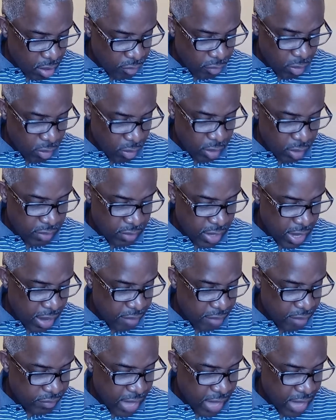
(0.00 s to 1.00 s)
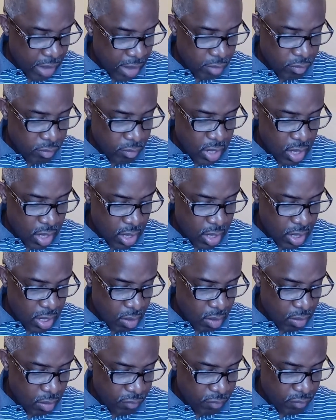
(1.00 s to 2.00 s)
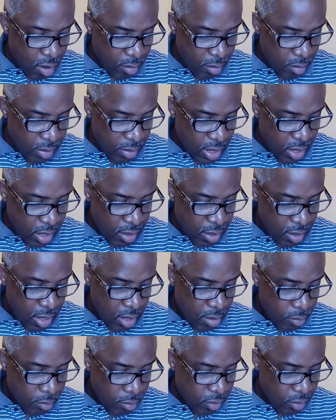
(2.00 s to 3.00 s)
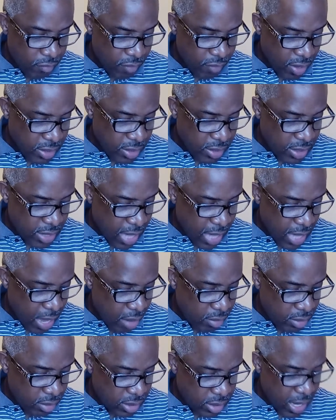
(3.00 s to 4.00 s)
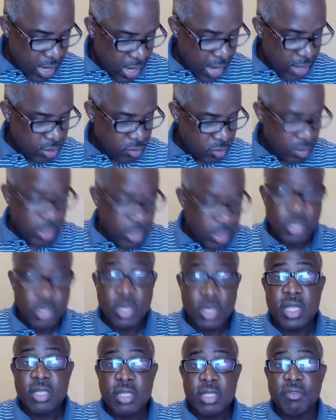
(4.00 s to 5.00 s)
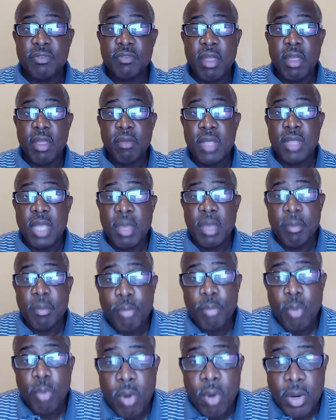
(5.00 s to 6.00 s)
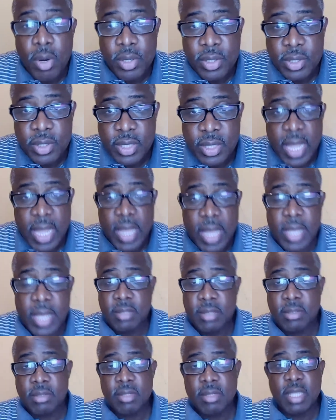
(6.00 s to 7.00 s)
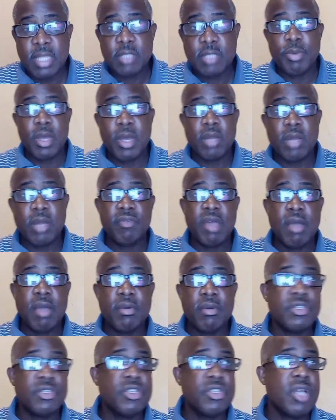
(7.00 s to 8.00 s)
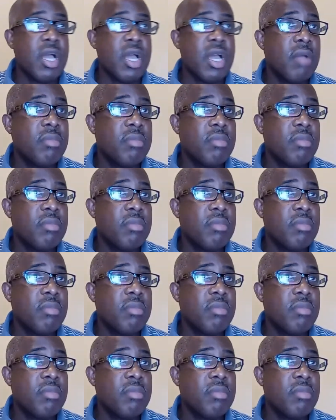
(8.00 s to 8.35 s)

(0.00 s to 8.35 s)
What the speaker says: or if they have diarrhea or vomiting. Preventing dehydration is very important, guys. That's part of our job.